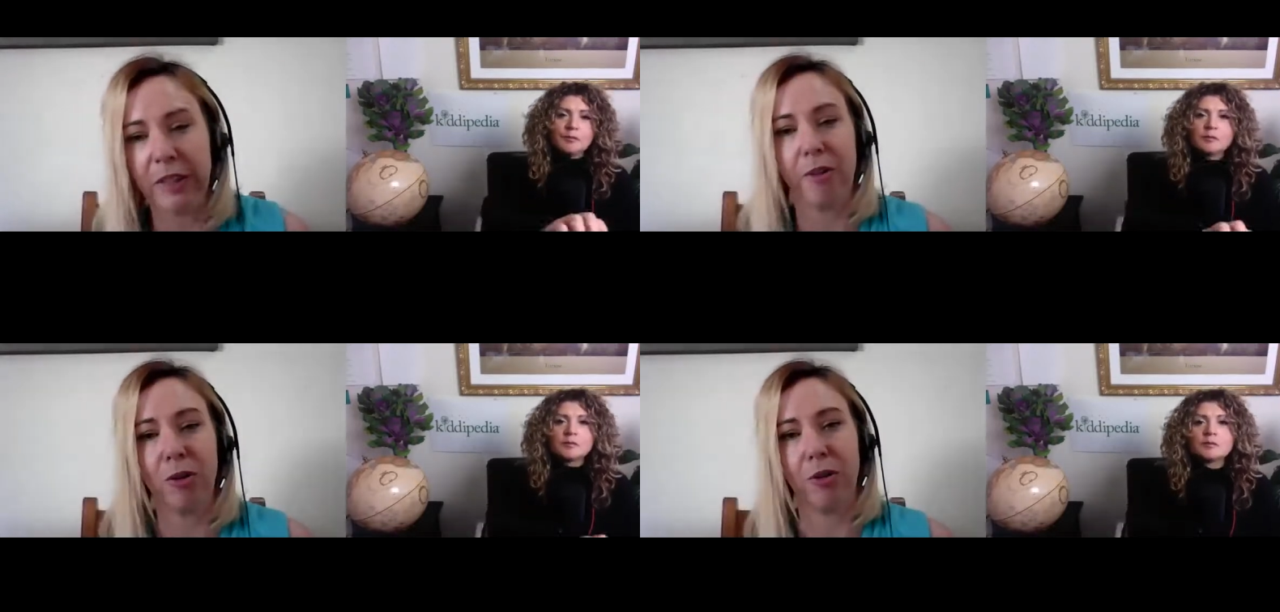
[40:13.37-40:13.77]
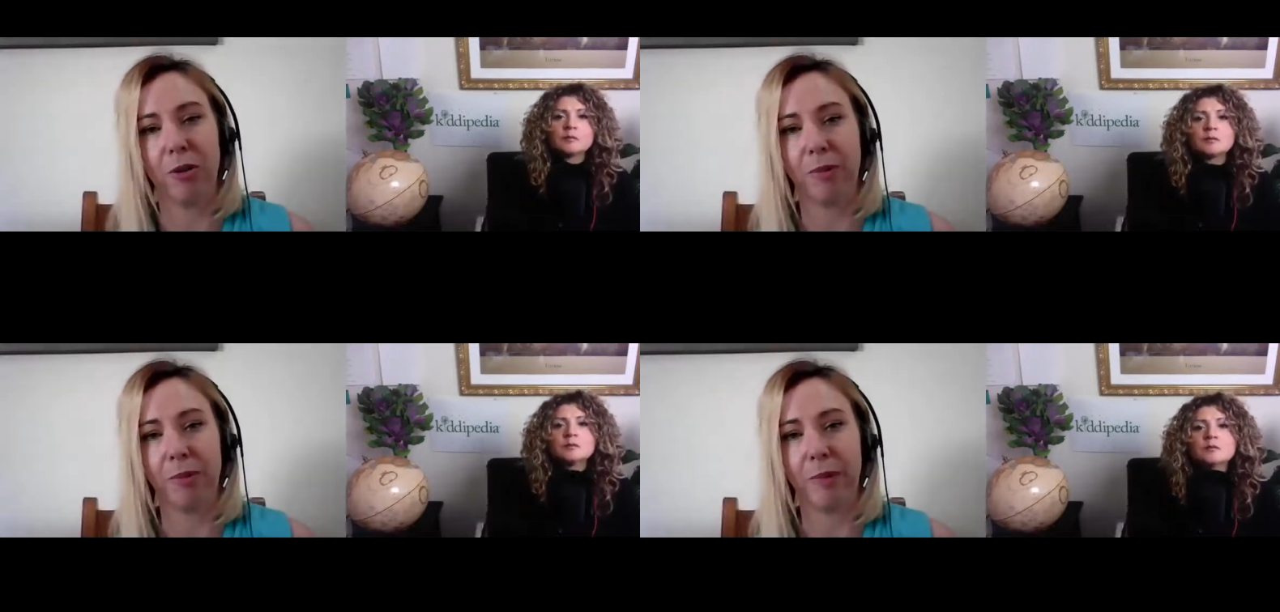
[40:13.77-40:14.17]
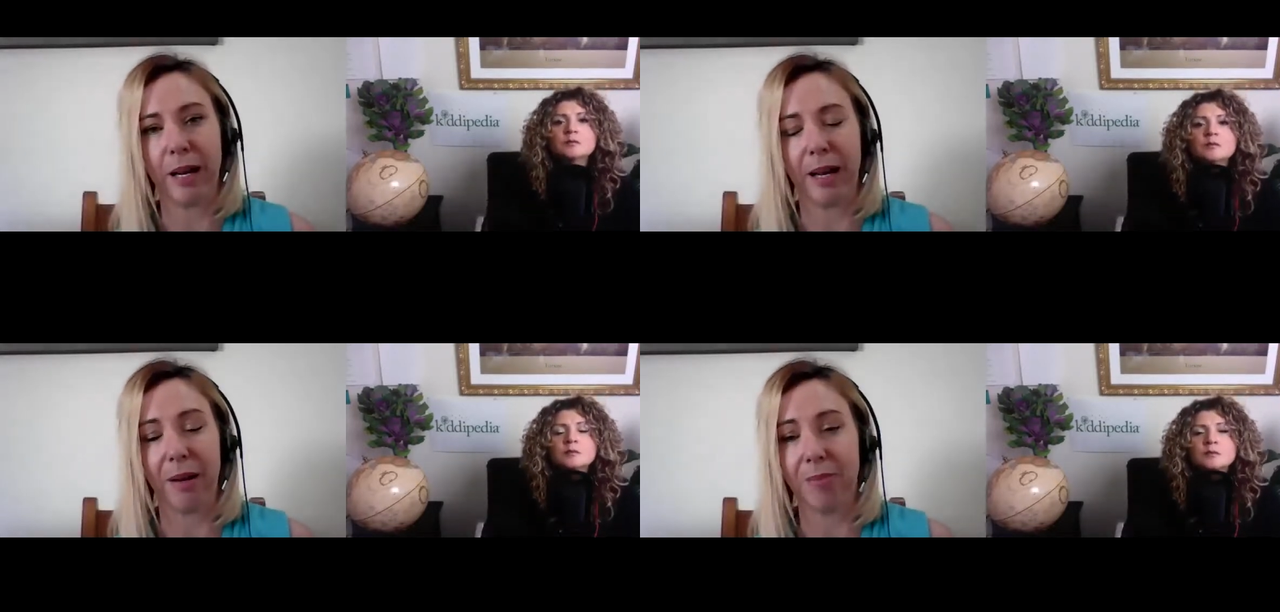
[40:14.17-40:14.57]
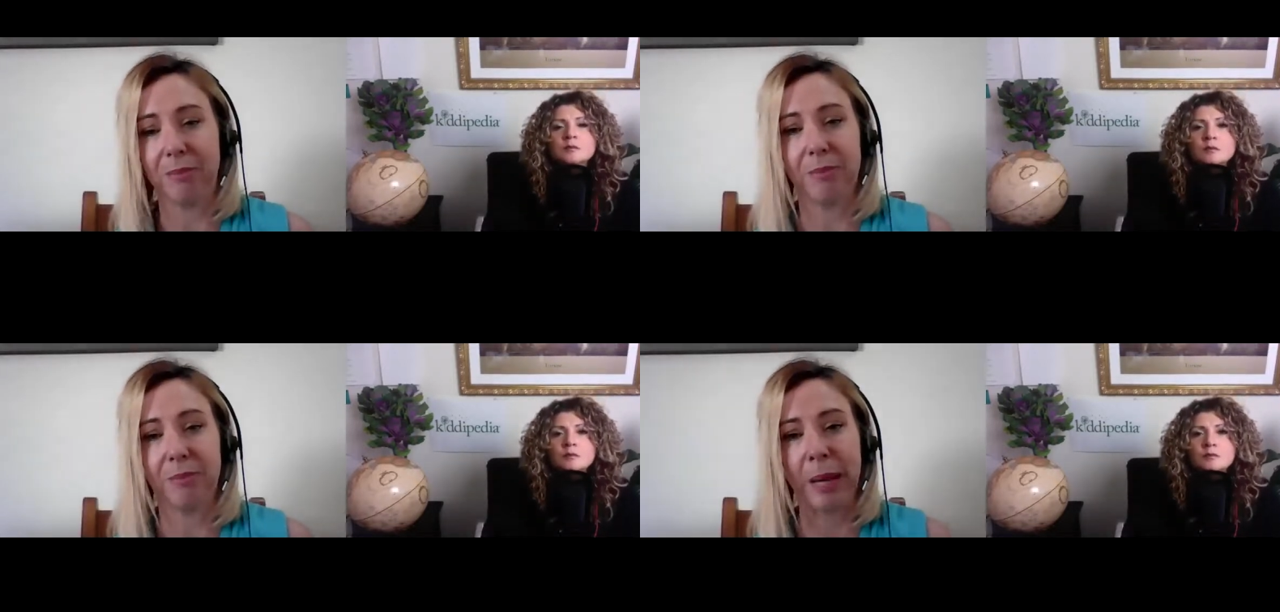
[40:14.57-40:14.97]
Speaker 1: They're all um,
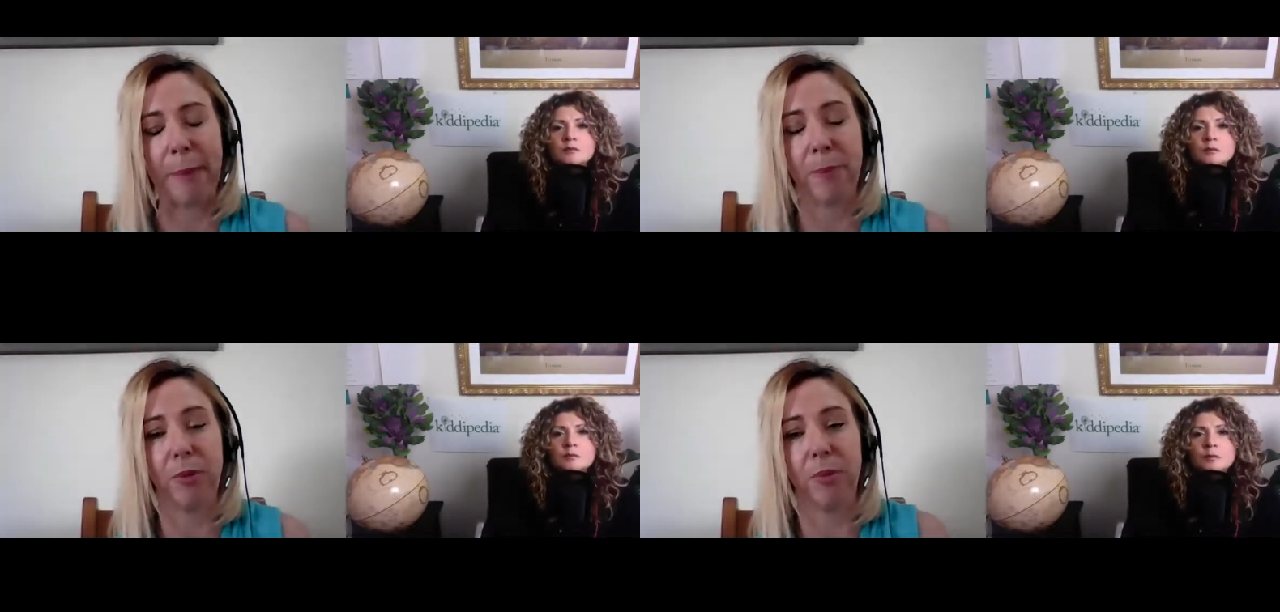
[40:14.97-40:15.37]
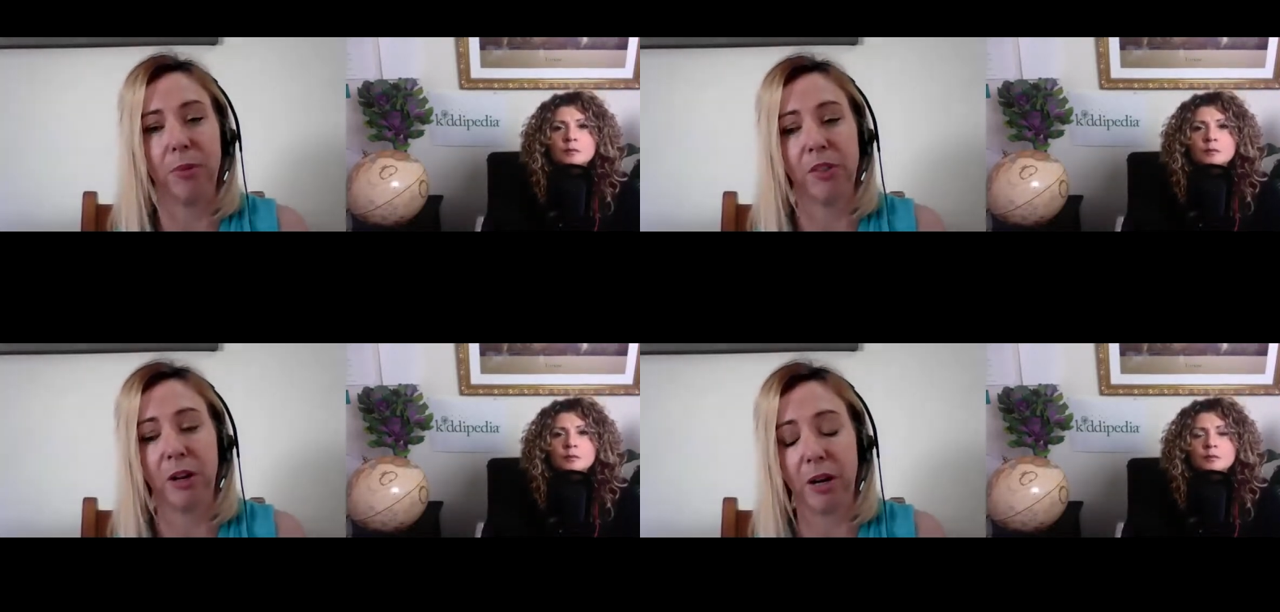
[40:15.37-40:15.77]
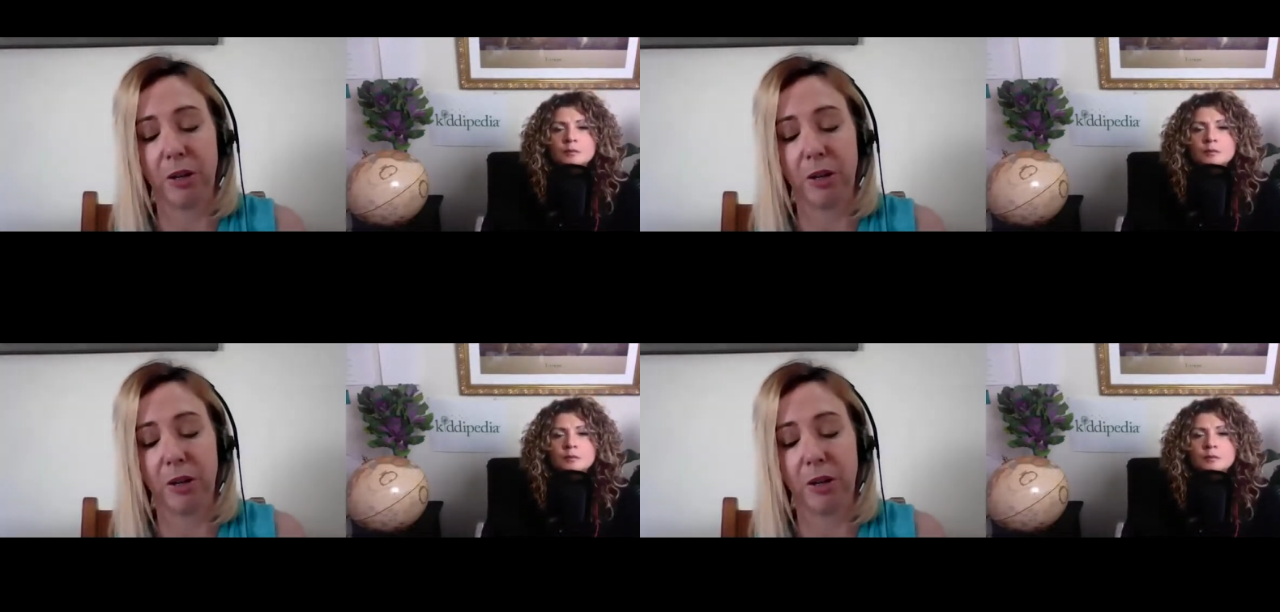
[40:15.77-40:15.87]
people that I